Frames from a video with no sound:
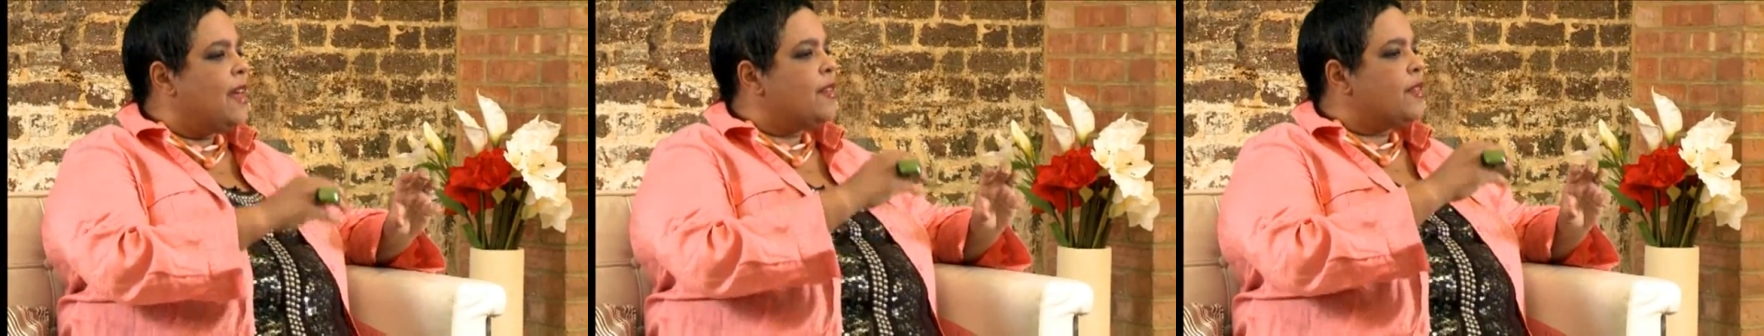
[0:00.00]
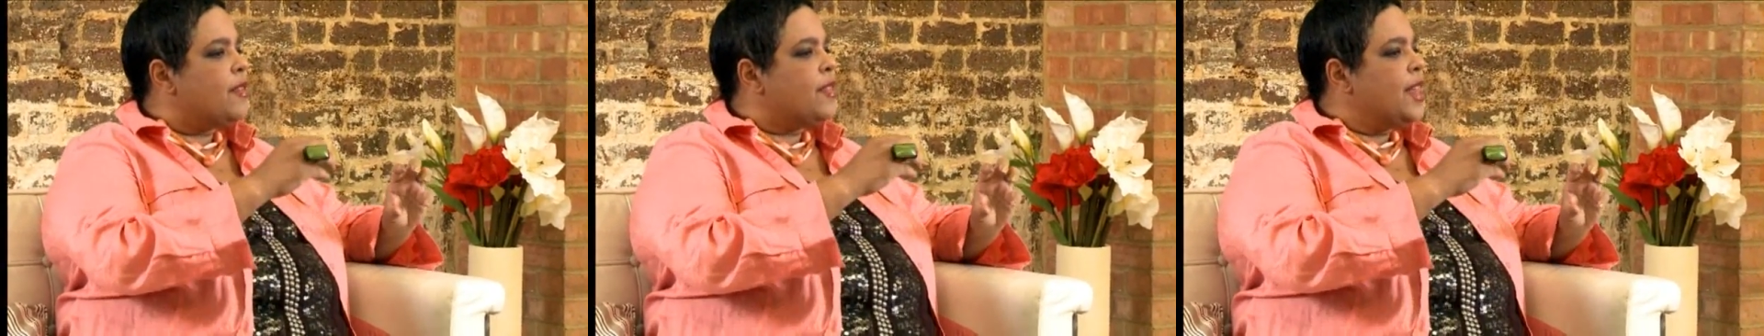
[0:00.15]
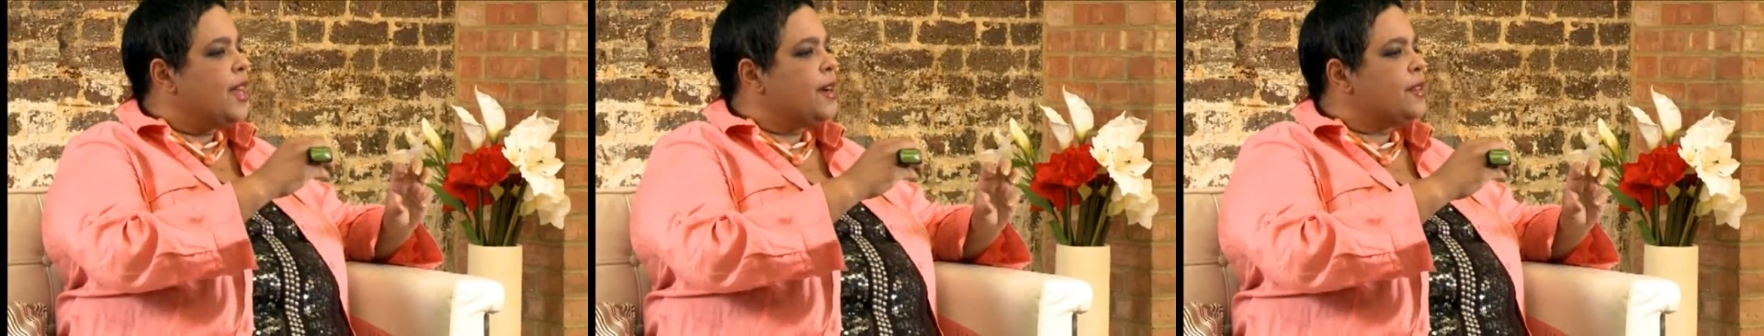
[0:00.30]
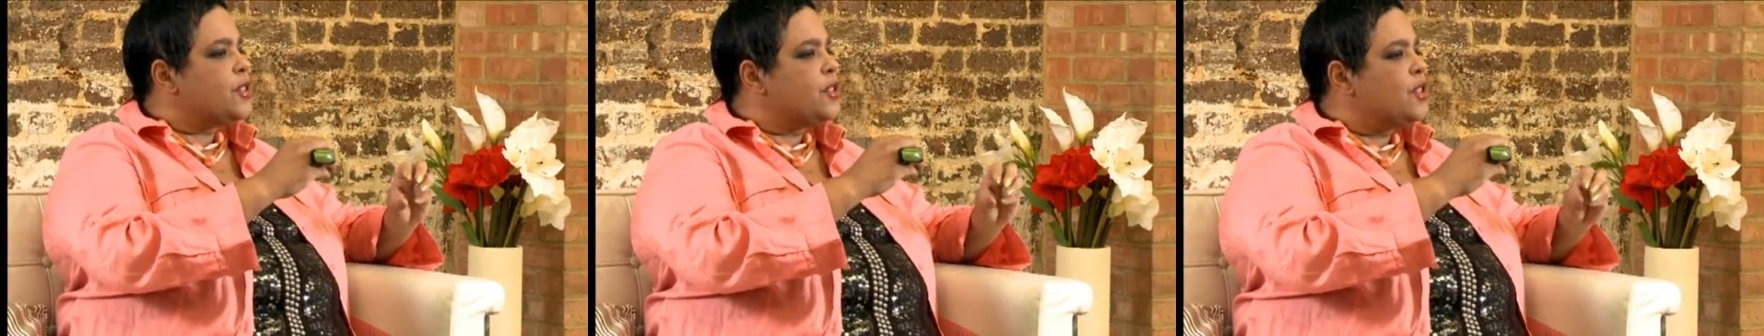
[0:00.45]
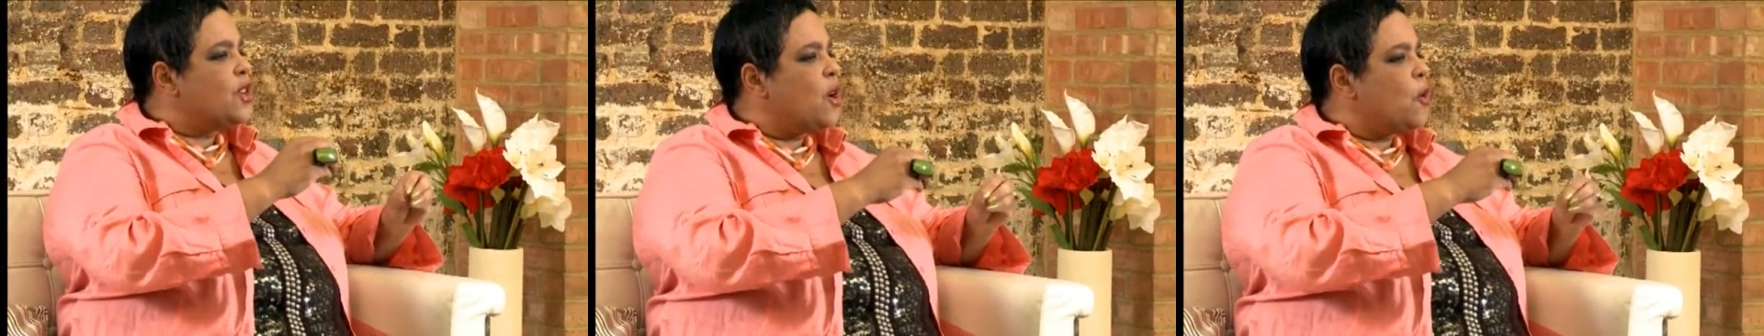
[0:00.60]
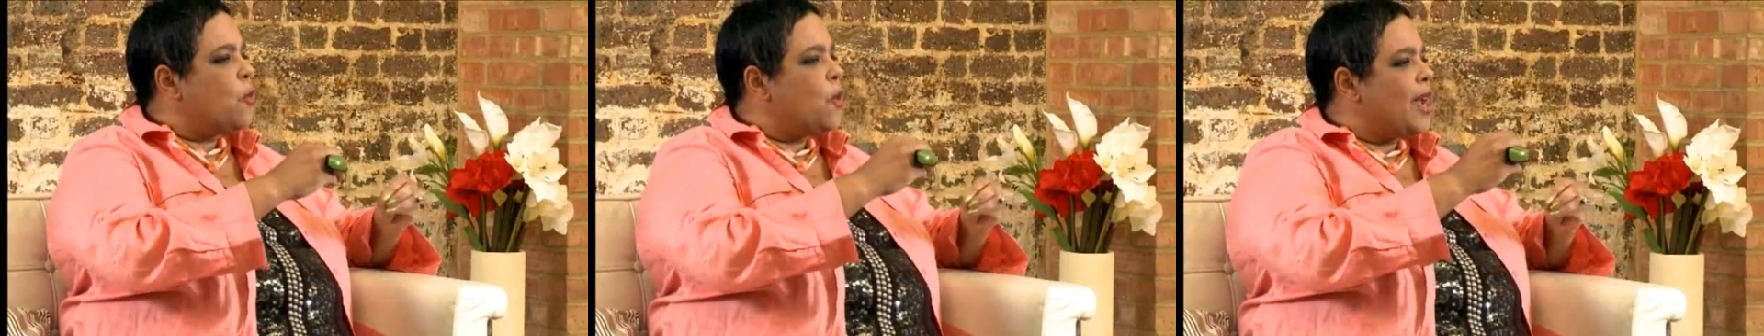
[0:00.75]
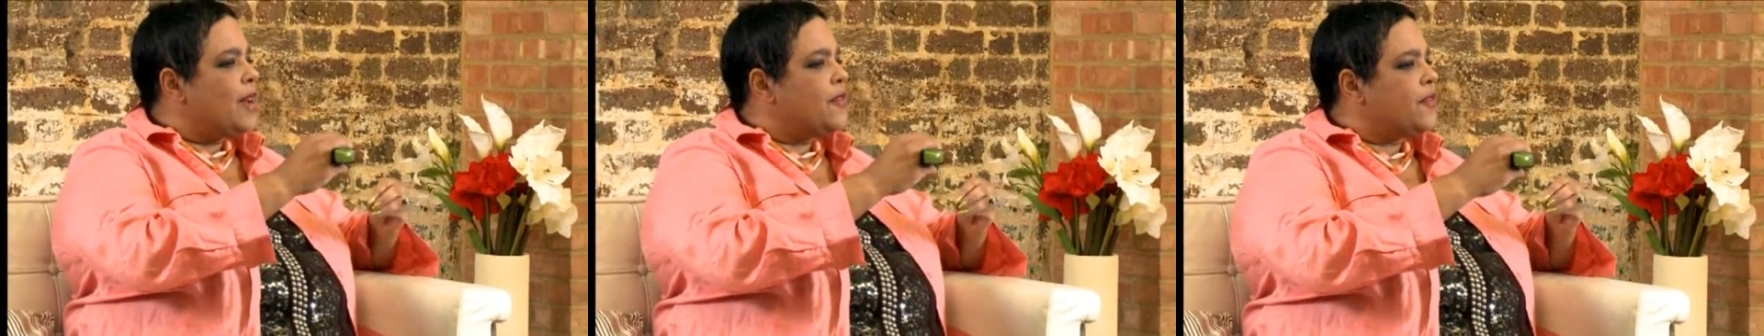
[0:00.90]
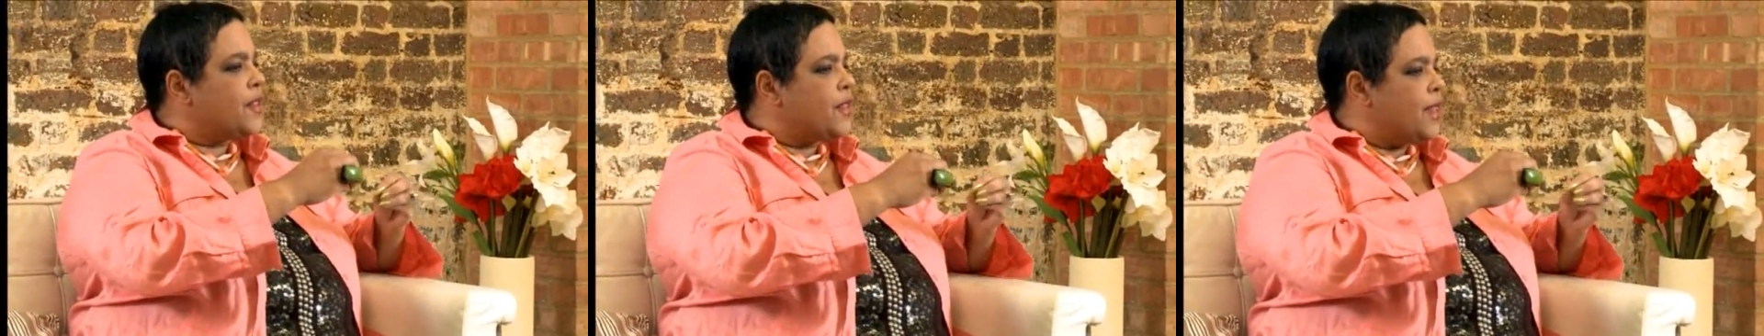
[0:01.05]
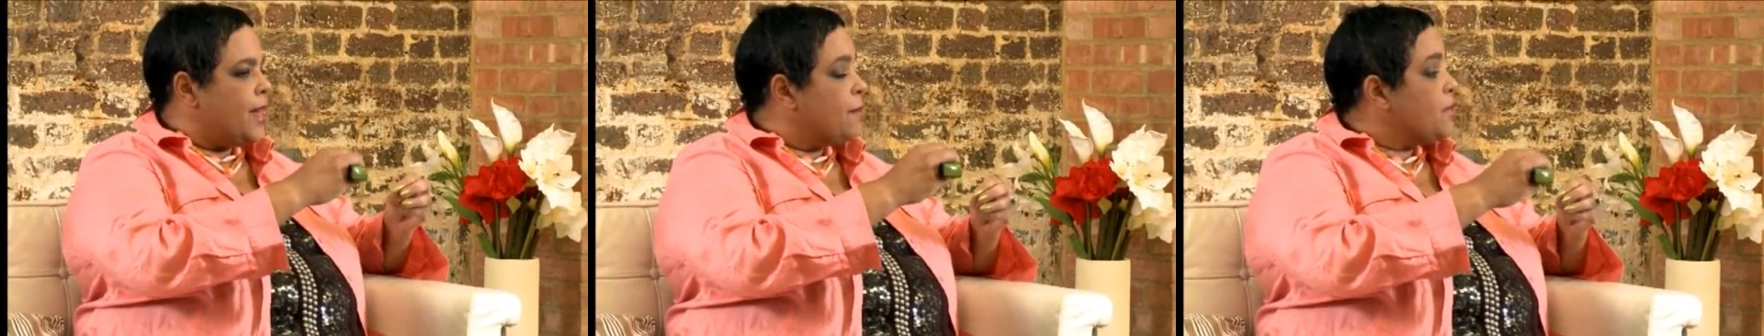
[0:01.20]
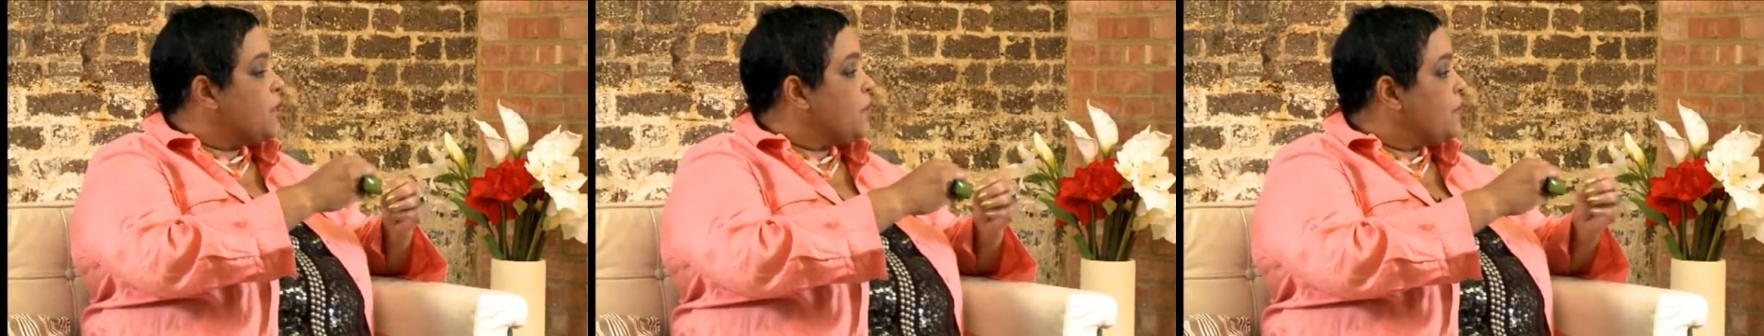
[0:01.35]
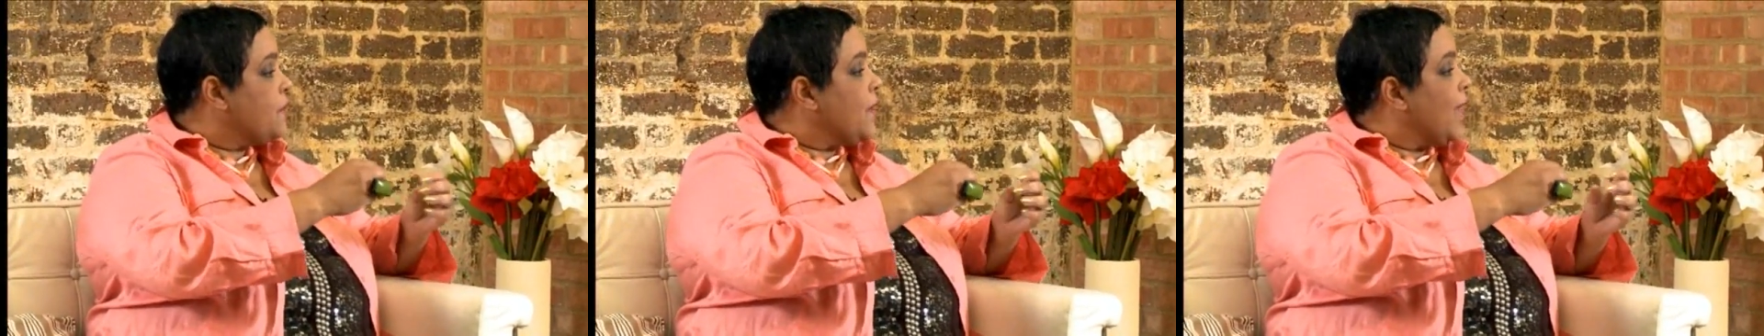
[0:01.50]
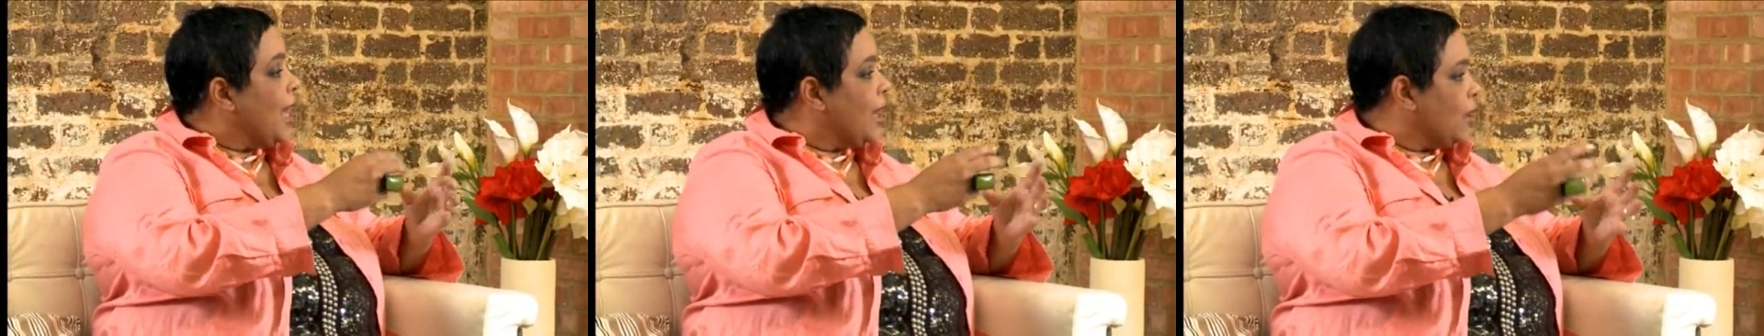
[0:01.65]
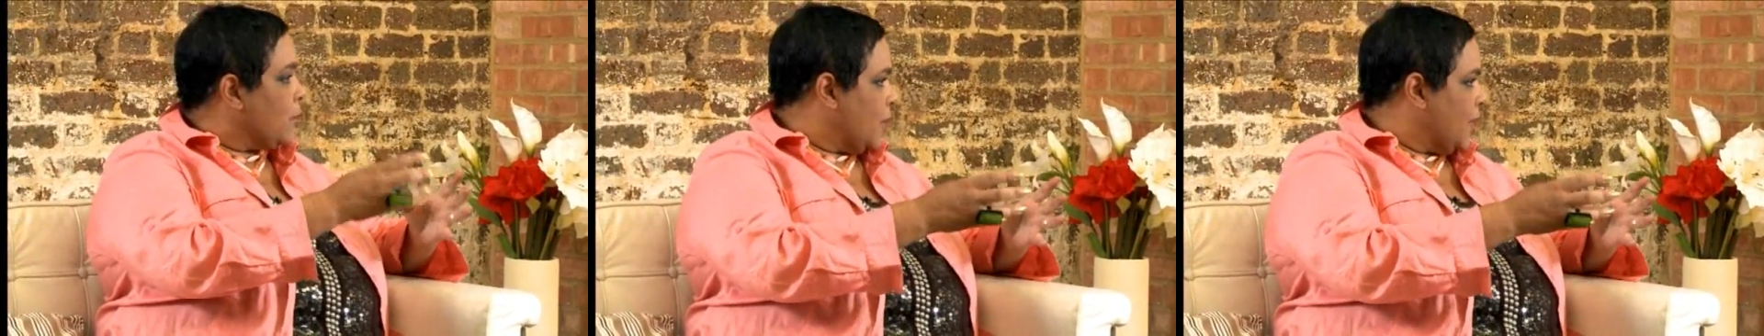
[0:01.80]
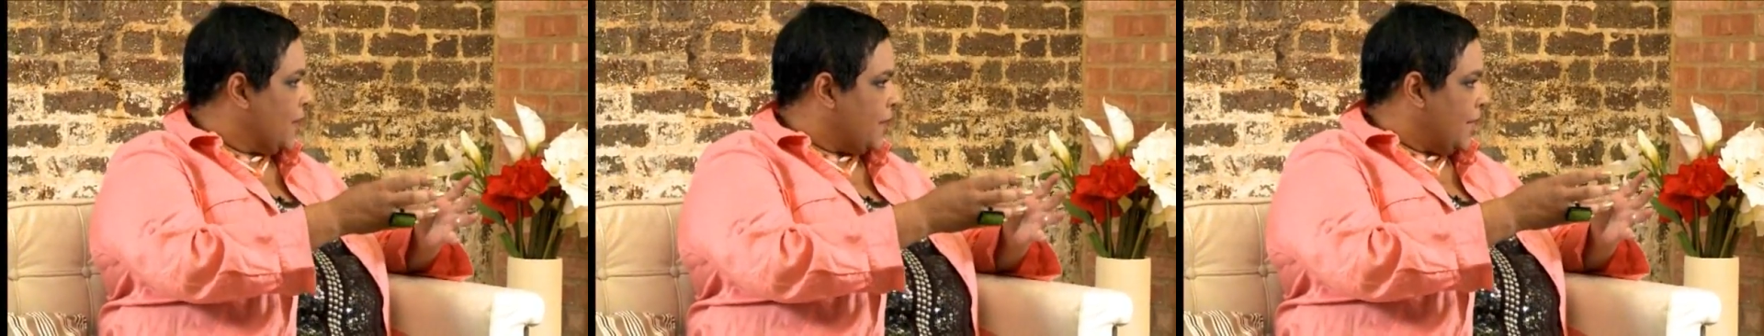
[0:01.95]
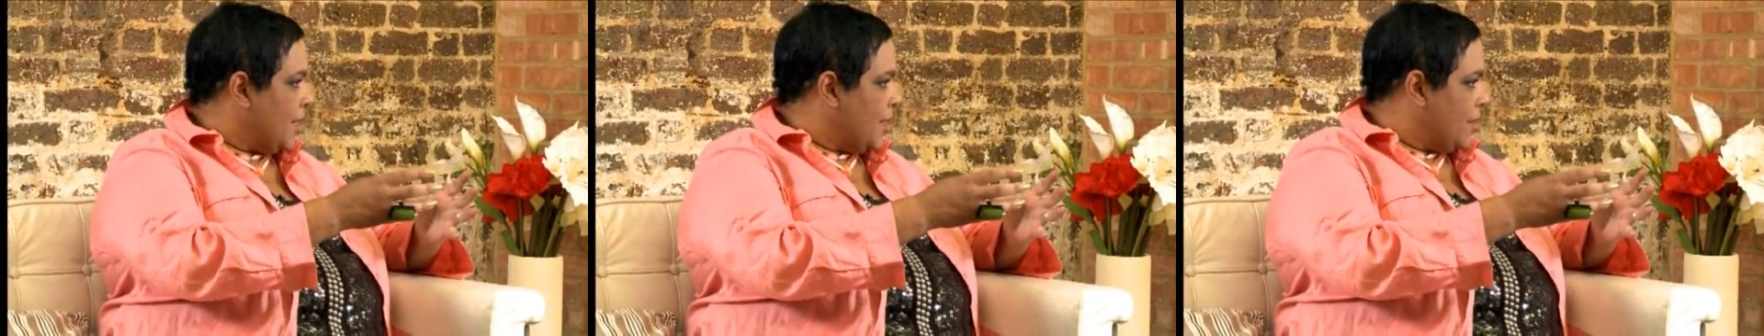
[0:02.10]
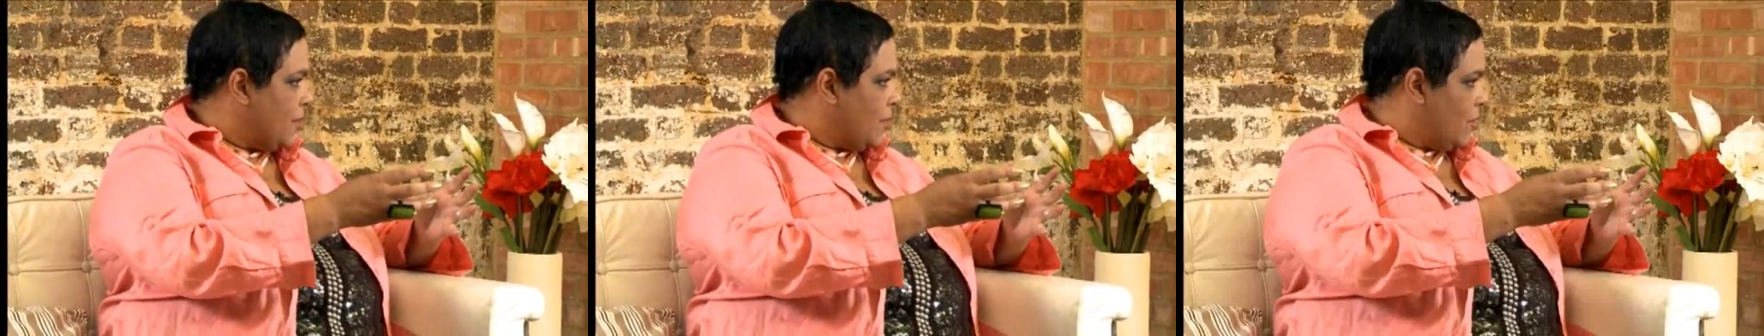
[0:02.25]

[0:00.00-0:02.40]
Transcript: there's no way for them to fail with it.